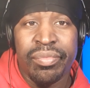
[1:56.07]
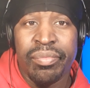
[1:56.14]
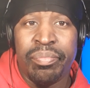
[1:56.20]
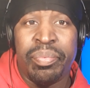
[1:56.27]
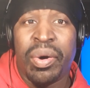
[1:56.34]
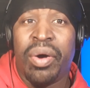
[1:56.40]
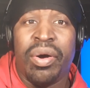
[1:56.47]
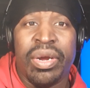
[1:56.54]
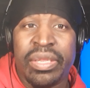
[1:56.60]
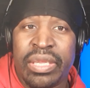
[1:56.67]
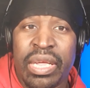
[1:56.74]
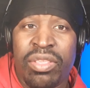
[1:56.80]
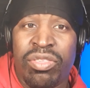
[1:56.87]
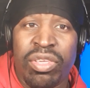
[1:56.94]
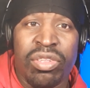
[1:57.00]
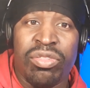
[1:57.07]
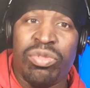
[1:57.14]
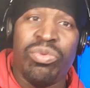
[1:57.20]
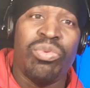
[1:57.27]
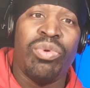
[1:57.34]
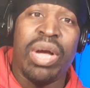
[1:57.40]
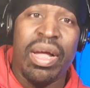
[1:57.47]
bars that just
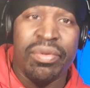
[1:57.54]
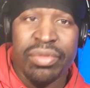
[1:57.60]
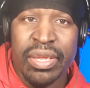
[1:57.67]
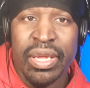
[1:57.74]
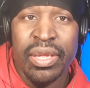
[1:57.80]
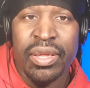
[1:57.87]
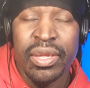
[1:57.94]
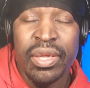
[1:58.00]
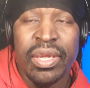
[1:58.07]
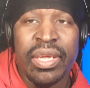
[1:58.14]
threw out there.